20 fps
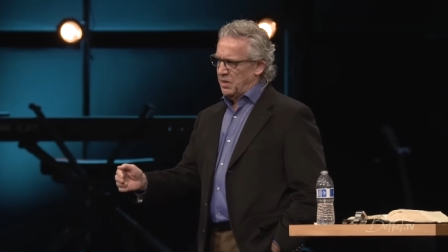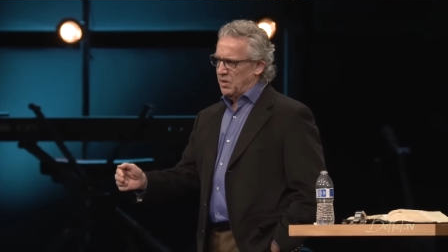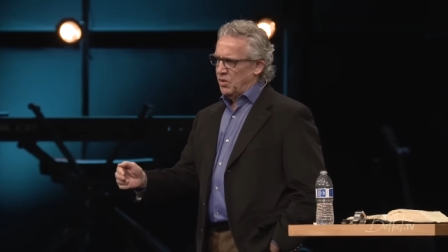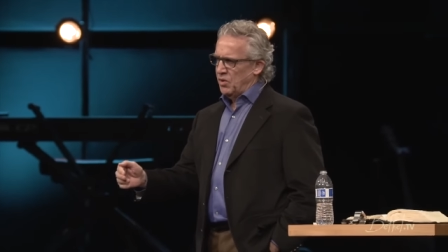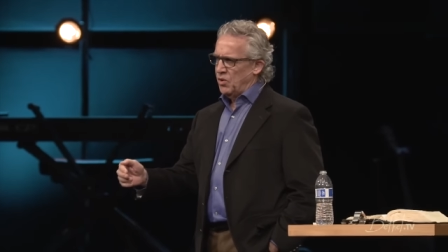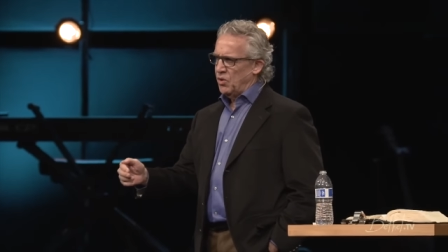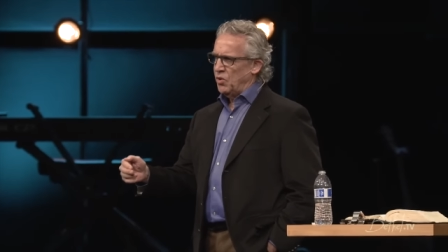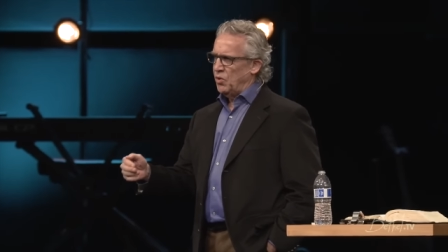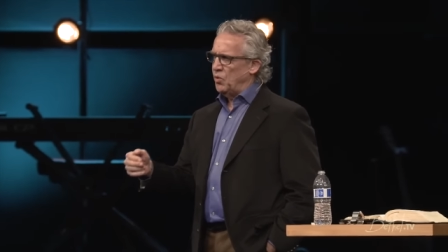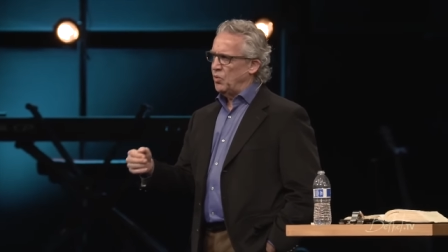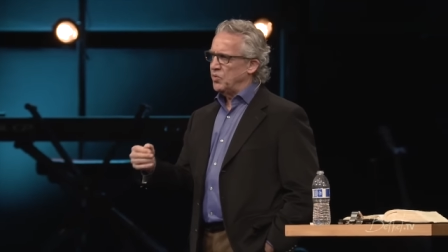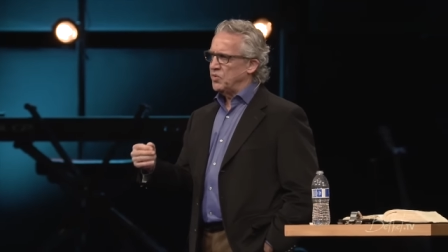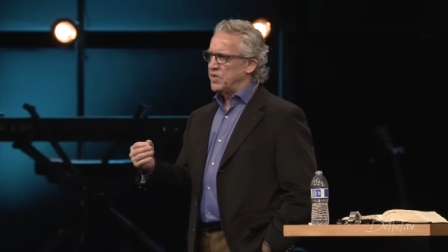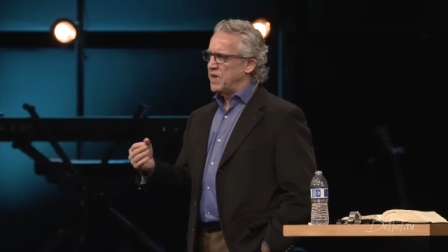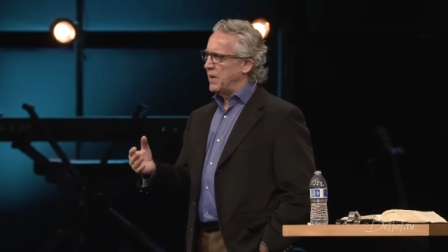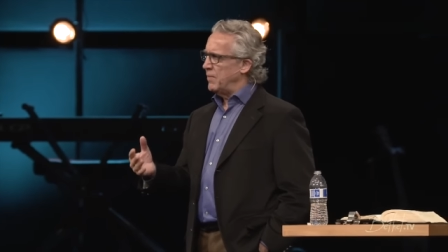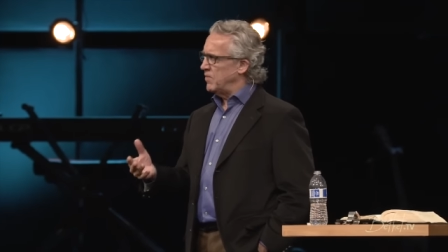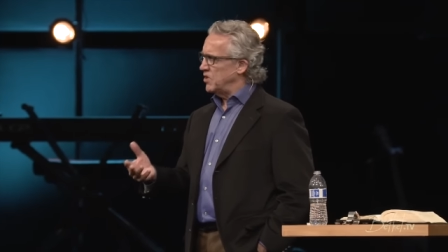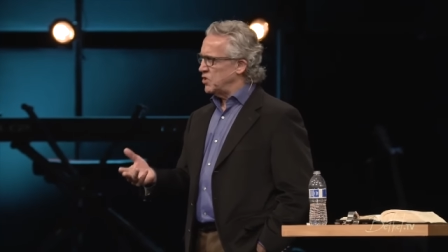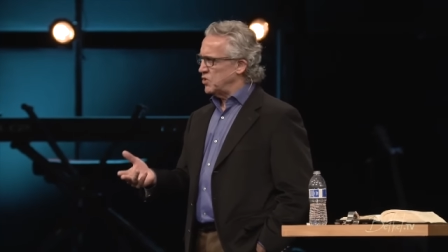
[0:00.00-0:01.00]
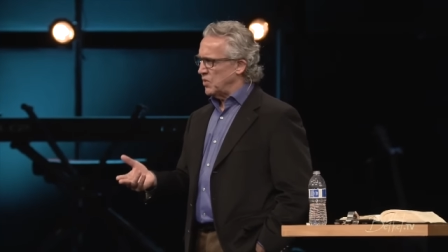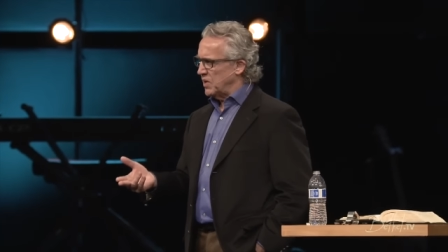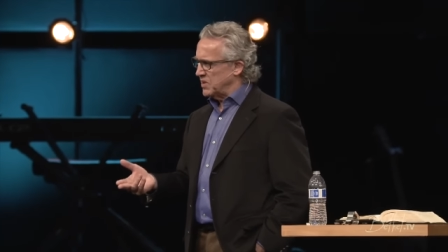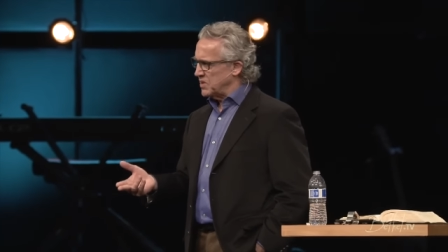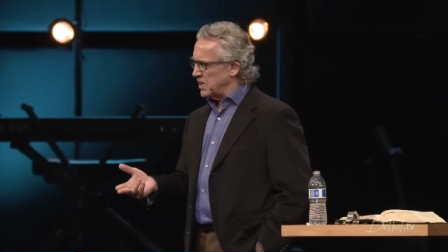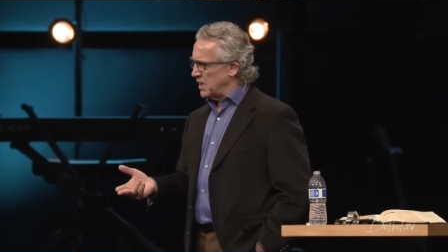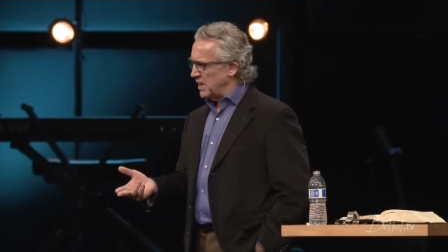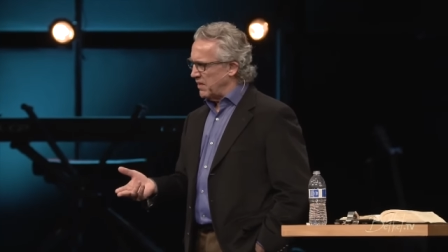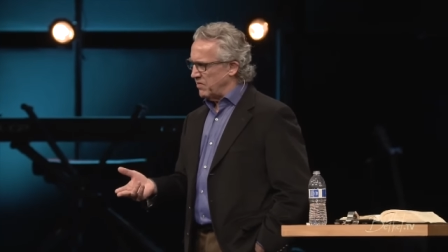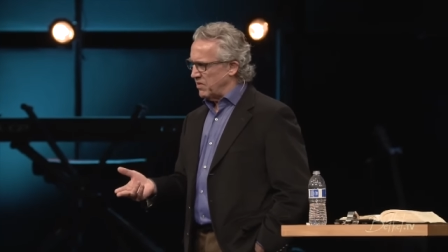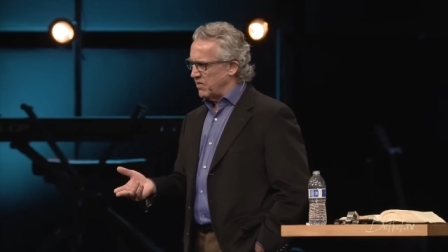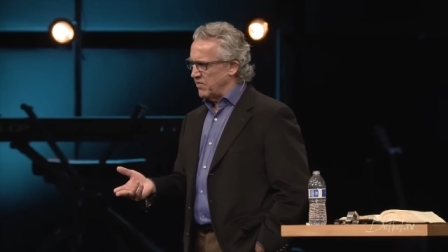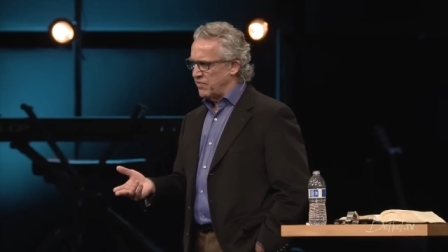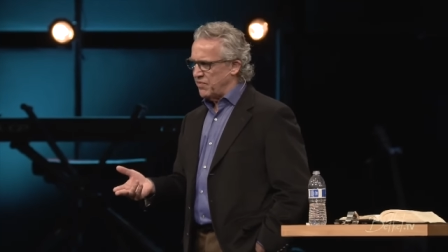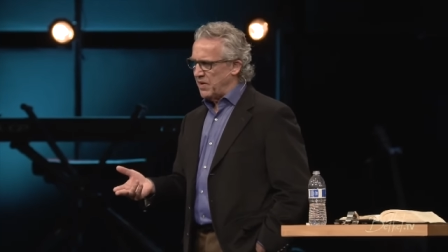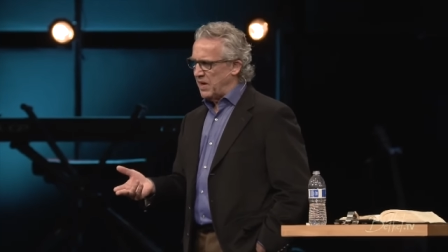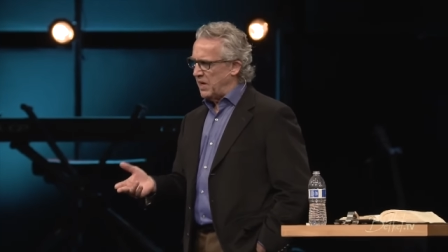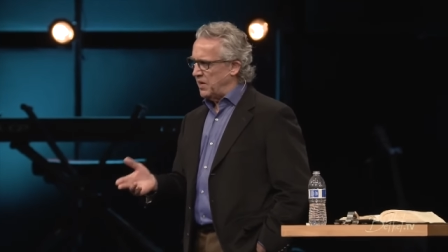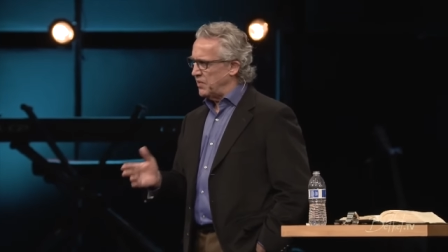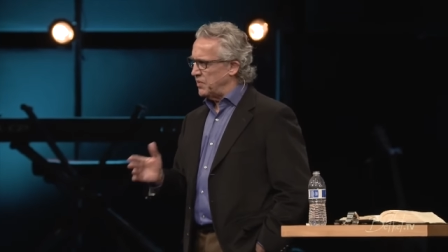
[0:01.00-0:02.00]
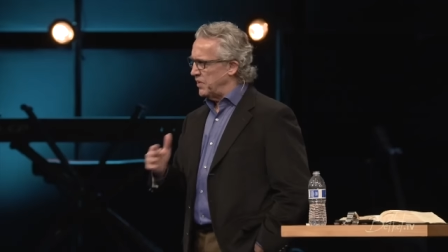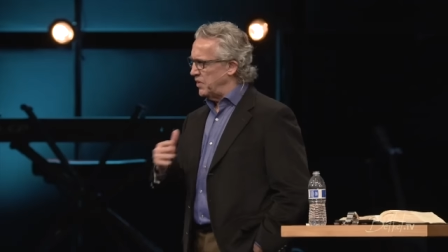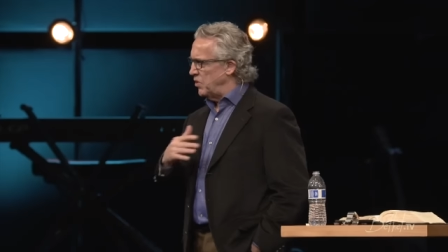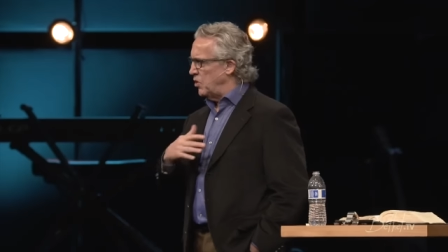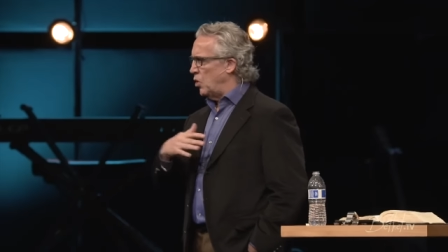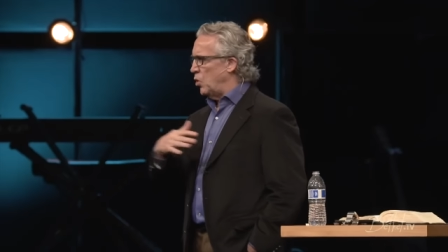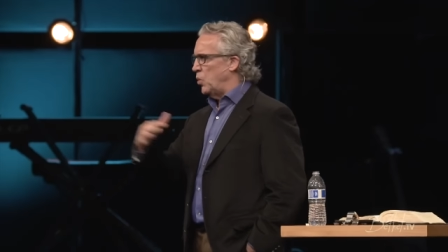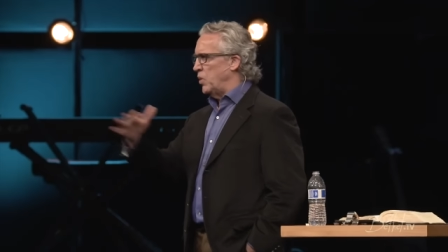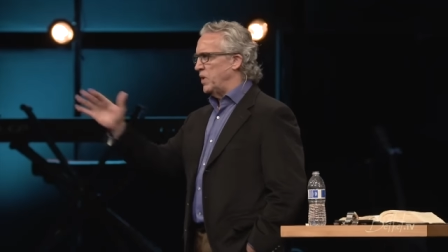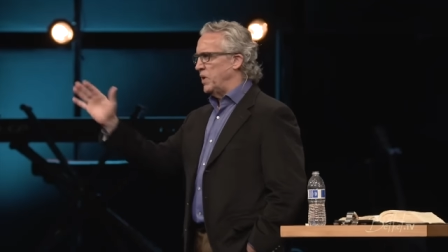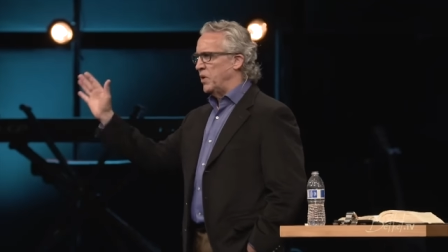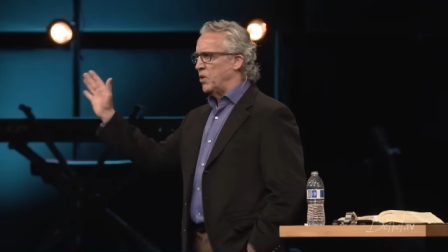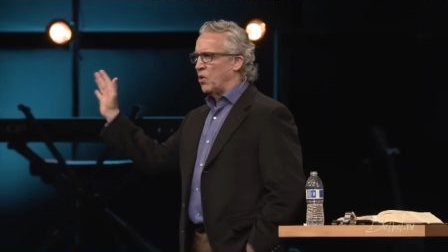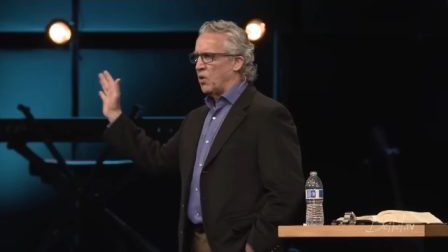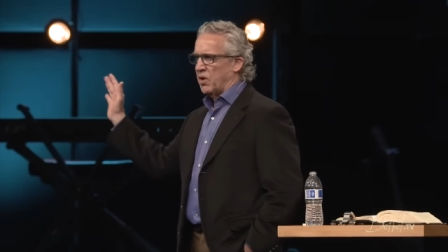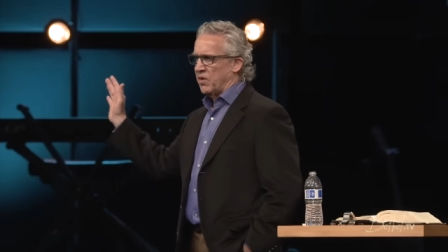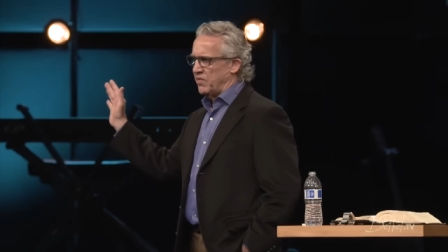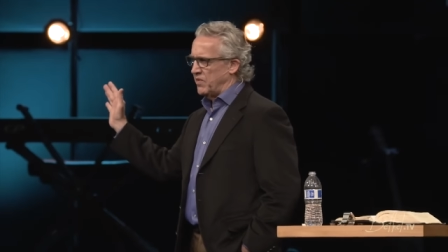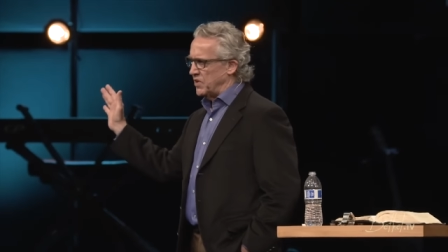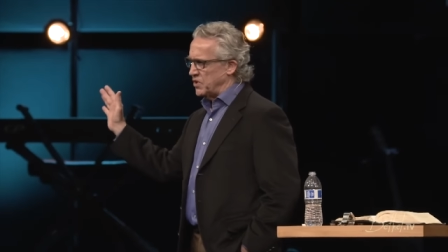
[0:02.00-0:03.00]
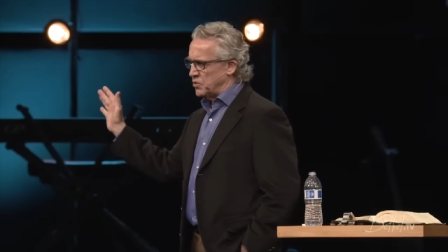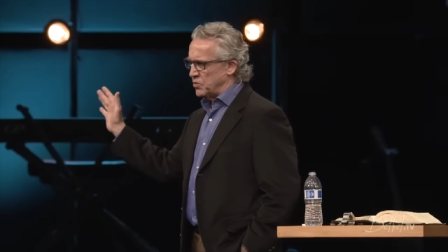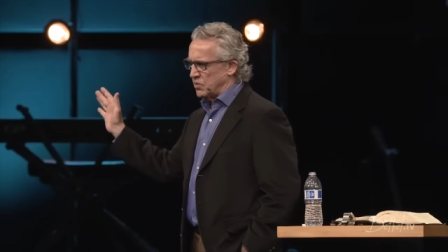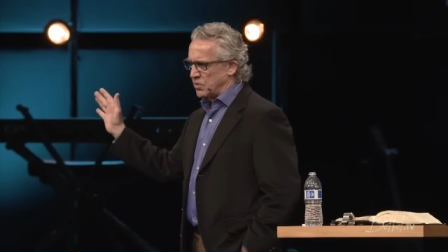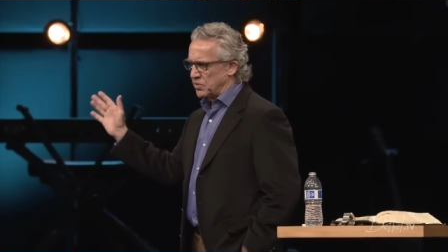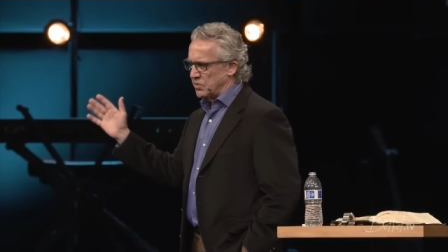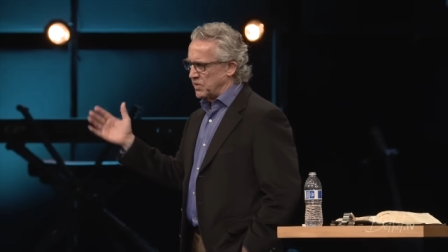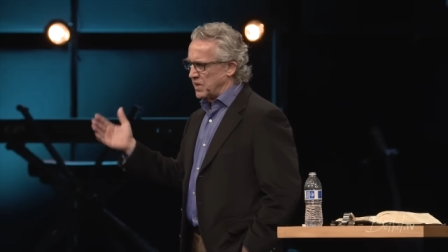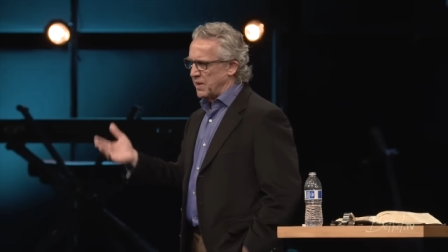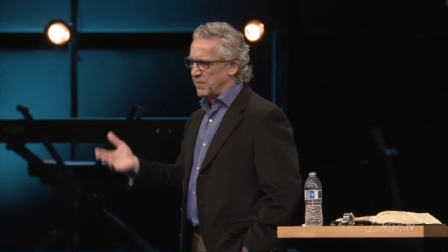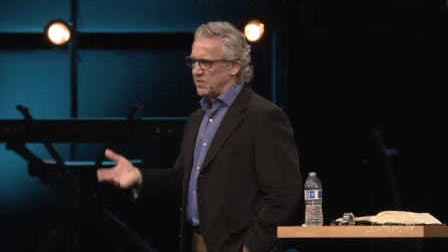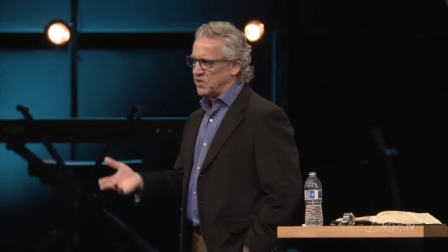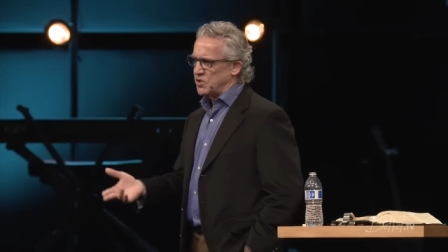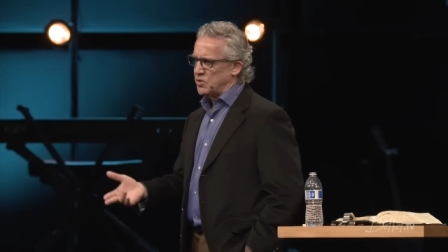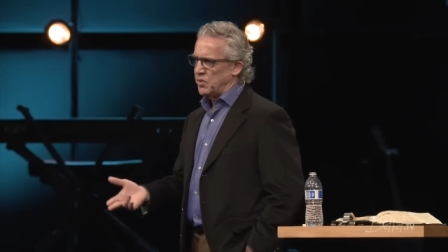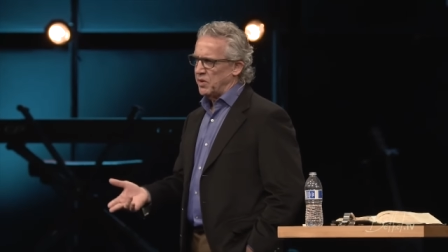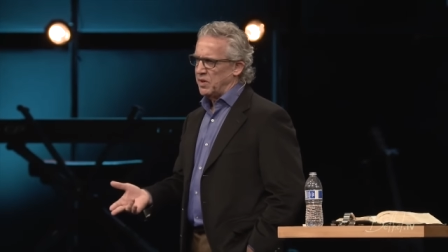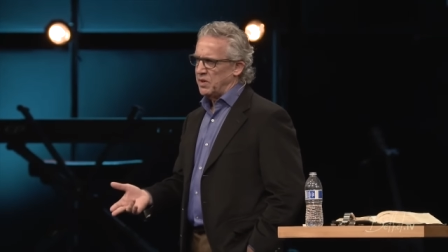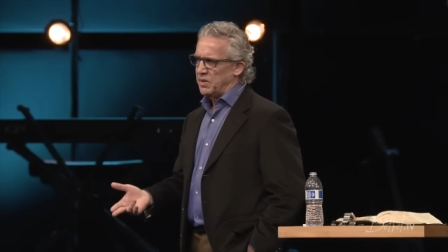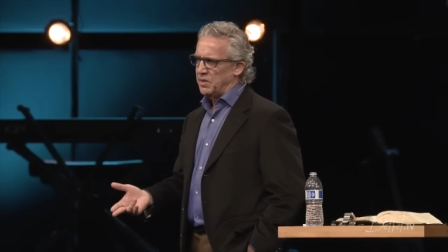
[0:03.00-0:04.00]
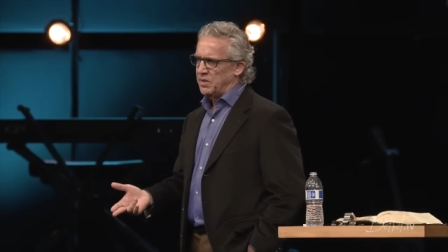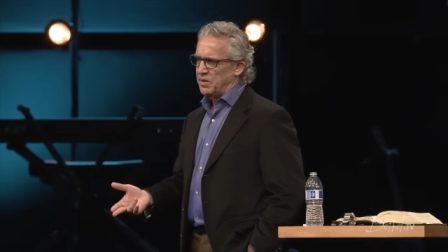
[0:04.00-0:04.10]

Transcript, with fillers: who demonstrates a level of faith that no one in all of Israel demonstrated.